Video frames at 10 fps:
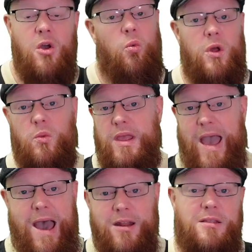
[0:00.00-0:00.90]
when we
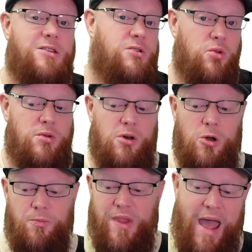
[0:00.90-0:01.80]
added this new
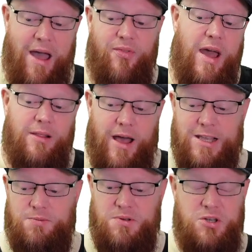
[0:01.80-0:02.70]
node at that
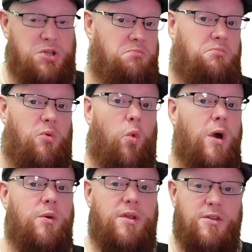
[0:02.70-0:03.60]
last position. What
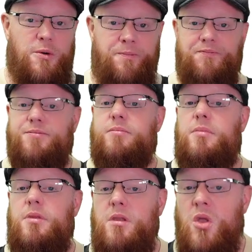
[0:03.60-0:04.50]
do?
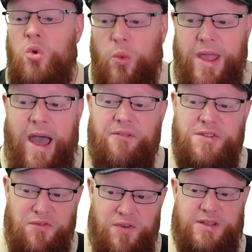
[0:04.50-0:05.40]
We have to
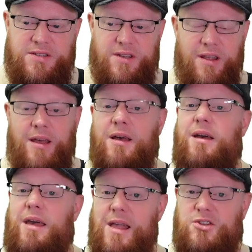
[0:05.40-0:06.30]
fix it.
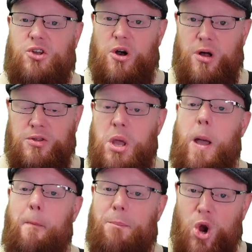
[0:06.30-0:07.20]
It's called
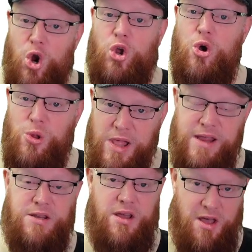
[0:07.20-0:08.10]

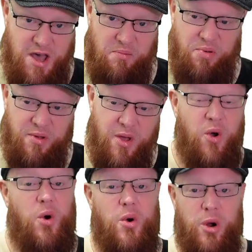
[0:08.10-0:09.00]
percolate up
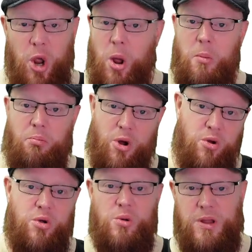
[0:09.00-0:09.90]
or
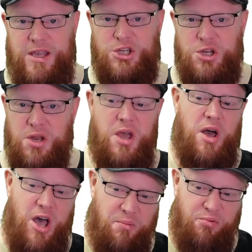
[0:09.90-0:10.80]
percolation
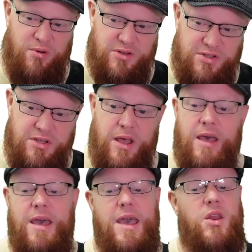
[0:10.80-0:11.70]
upwards.
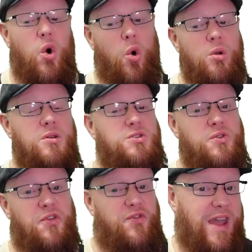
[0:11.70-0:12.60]
In order to
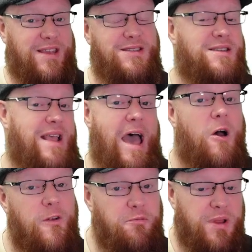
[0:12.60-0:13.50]
fix this
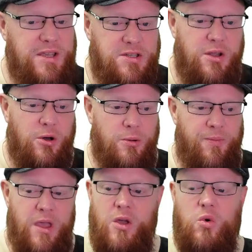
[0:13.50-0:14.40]
out of place node,
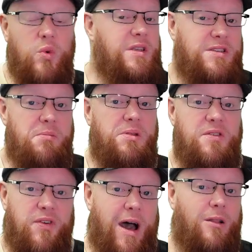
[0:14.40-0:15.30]
we simply
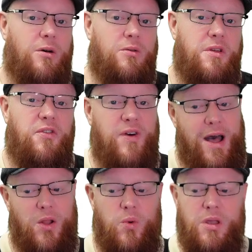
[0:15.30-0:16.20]
follow the
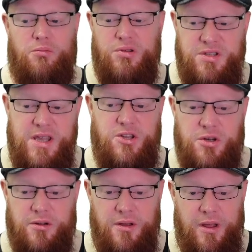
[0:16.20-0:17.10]
following procedure.
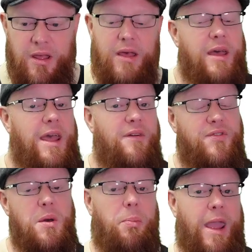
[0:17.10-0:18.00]
If
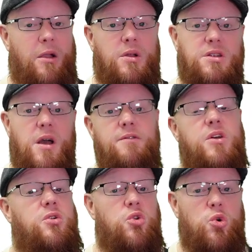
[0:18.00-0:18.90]
the parent of the
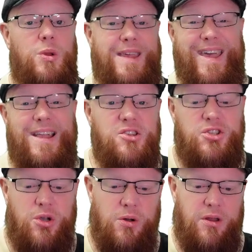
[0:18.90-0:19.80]
newly
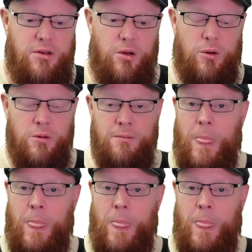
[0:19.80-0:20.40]
inserted node